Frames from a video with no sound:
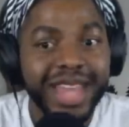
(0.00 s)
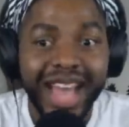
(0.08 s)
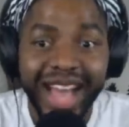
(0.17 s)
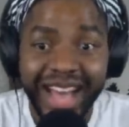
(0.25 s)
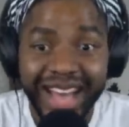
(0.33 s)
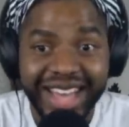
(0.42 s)

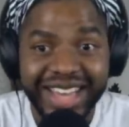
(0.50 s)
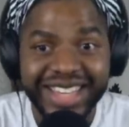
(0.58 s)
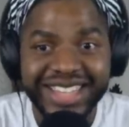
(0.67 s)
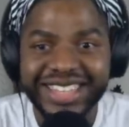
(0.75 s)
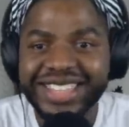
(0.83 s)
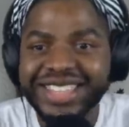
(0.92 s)
hi.
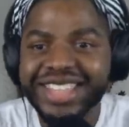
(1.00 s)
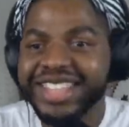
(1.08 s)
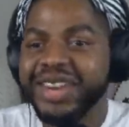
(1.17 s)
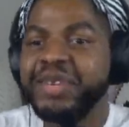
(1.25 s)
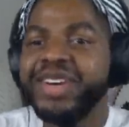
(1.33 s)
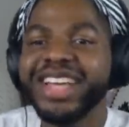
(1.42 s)

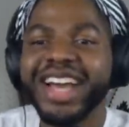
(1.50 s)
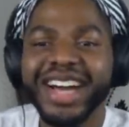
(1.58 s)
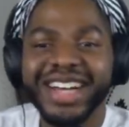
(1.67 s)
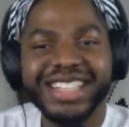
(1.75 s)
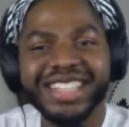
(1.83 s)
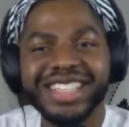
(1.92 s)
Oh my
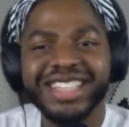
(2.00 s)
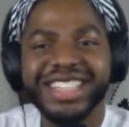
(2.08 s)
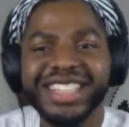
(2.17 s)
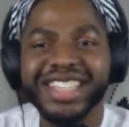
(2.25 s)
gosh.